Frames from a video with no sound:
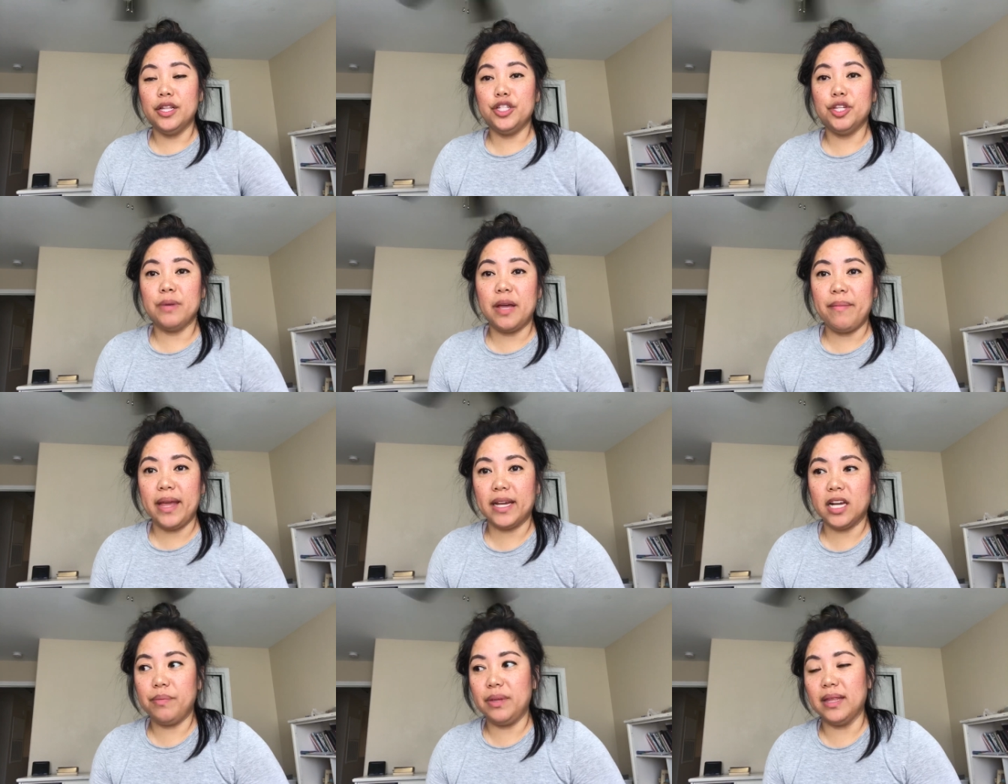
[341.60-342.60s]
do my
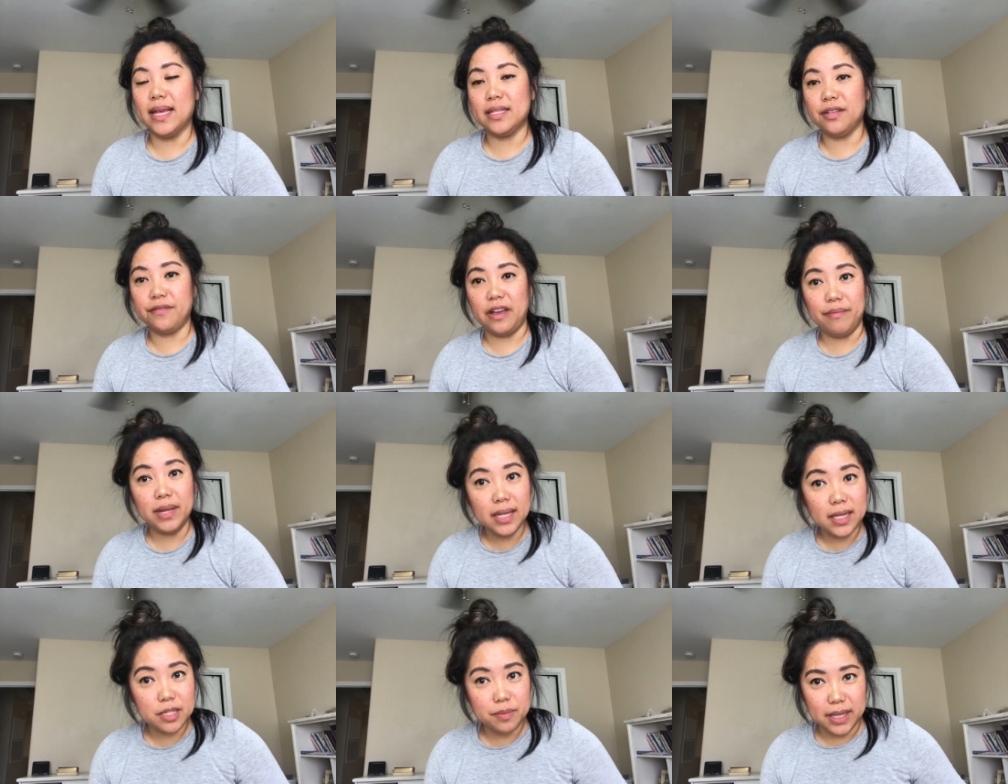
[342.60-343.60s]
makeup in less than five
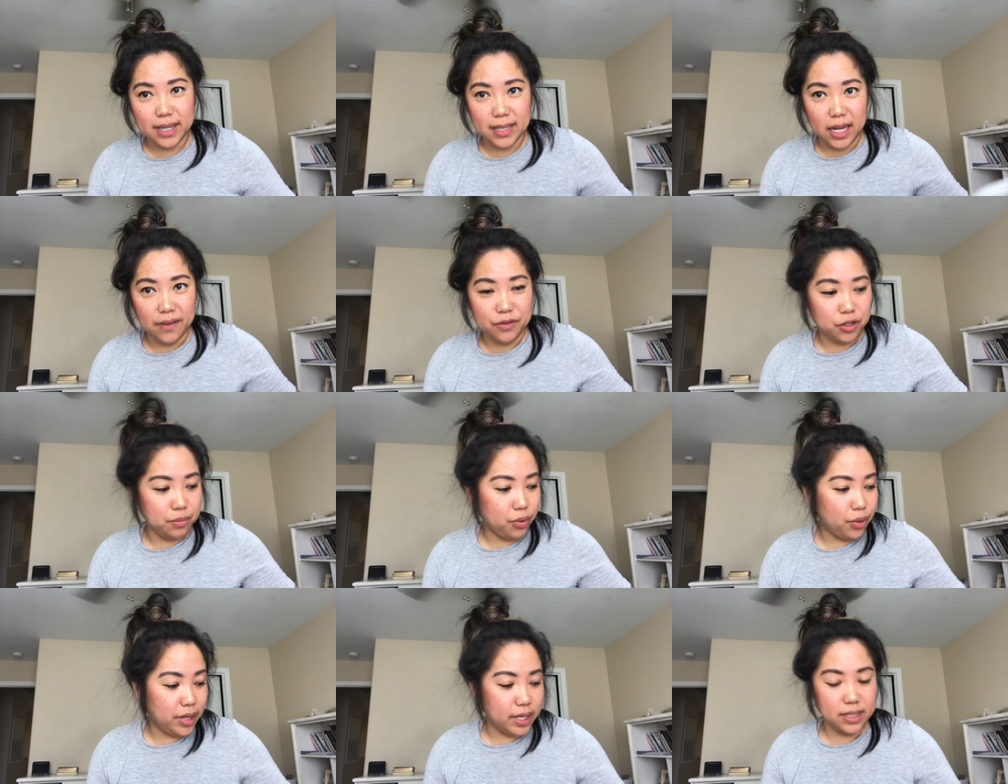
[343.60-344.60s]
minutes because I have two
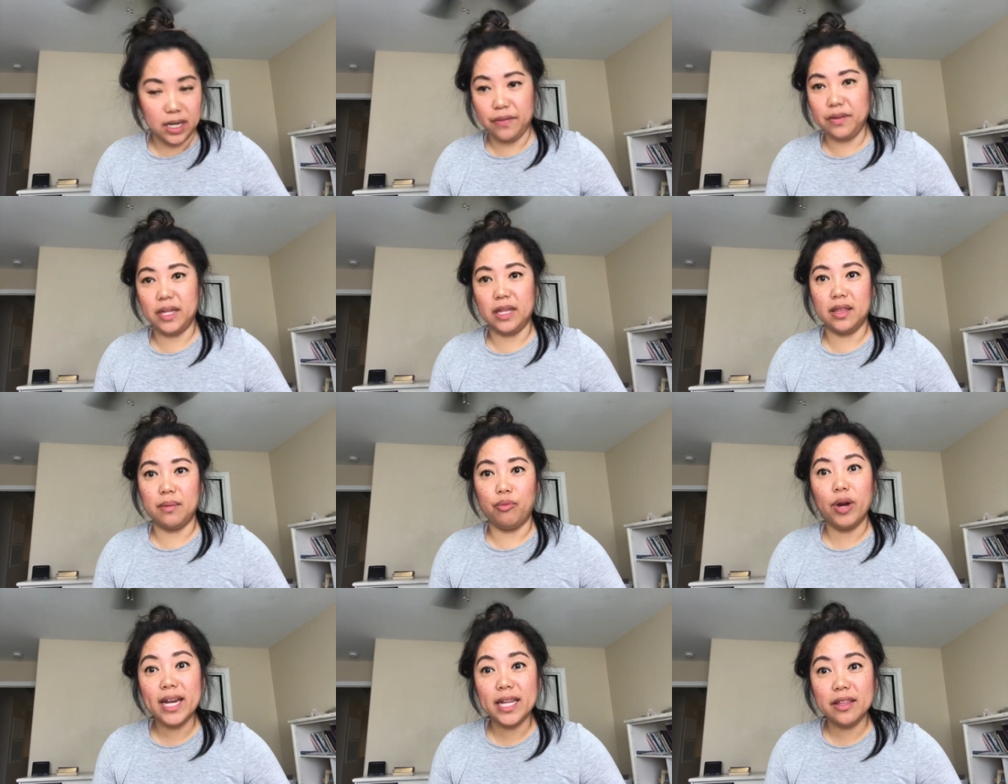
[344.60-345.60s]
boys and I have to get them
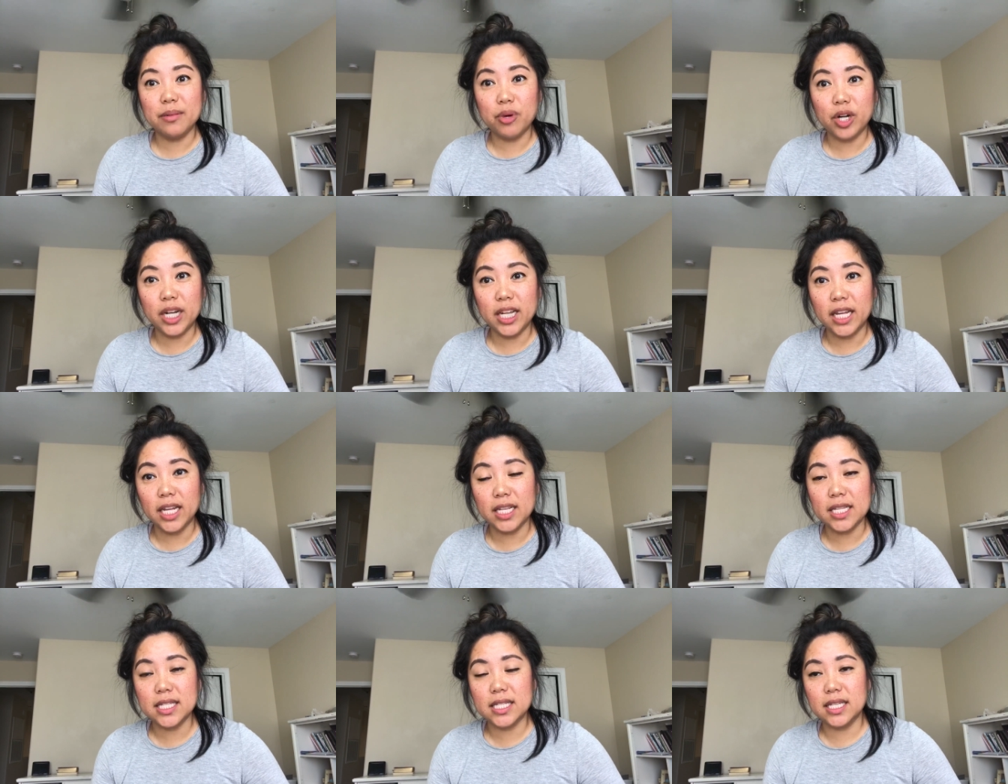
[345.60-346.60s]
ready in the
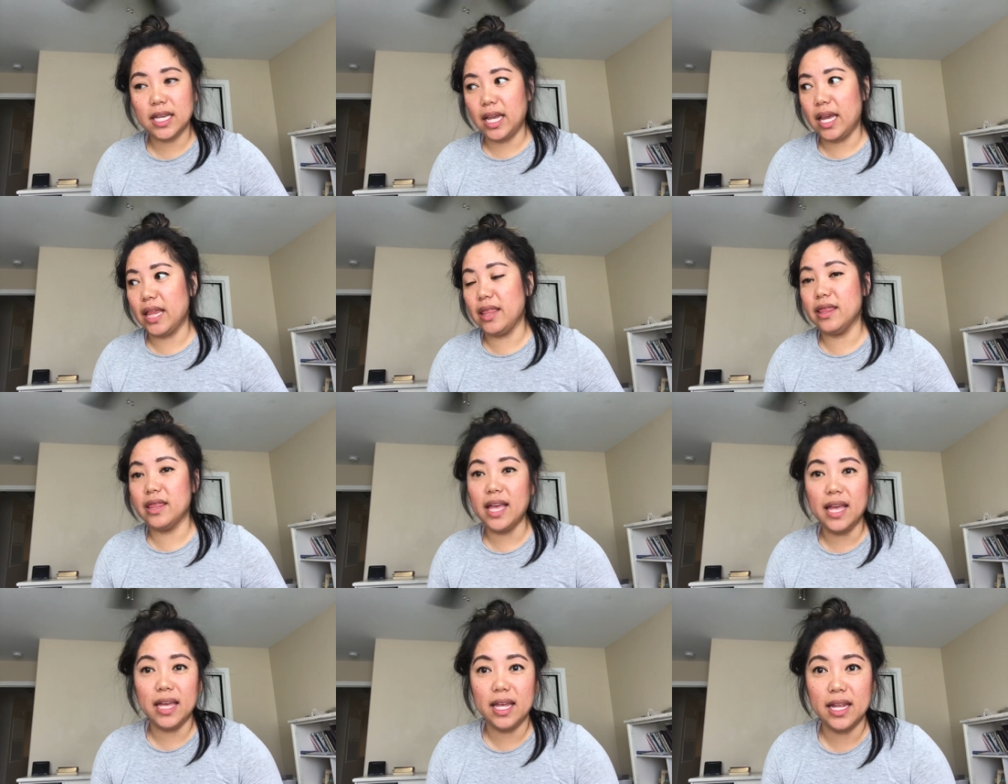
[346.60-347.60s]
mornings. And
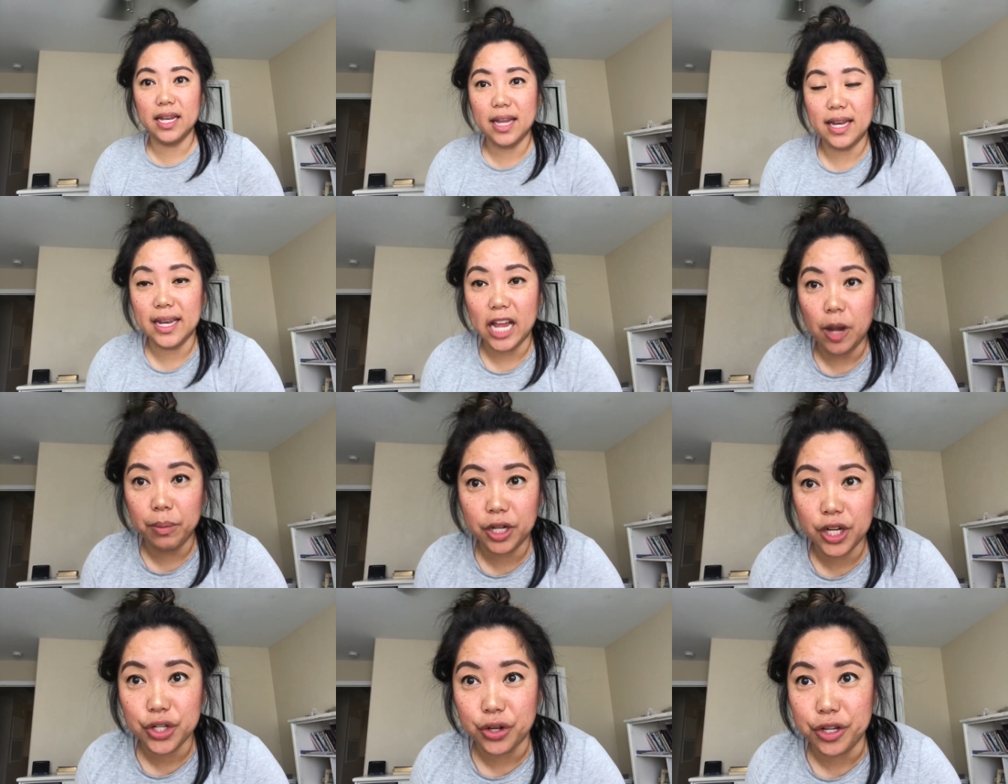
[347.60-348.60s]
then now I'm
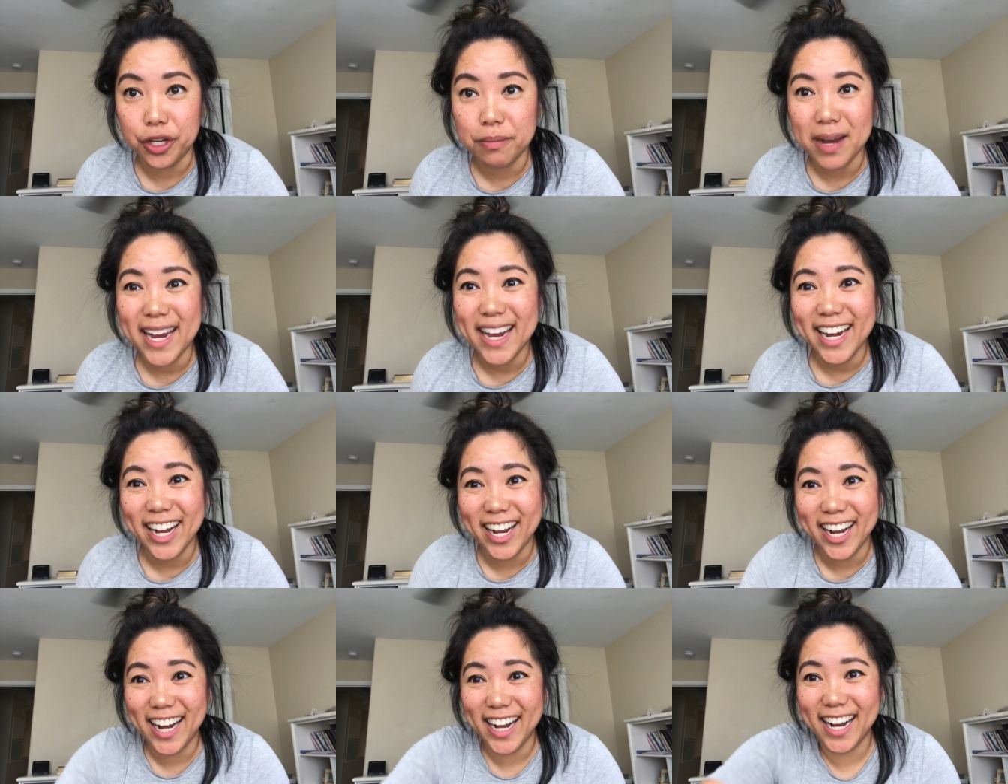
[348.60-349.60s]
gonna show you my hair.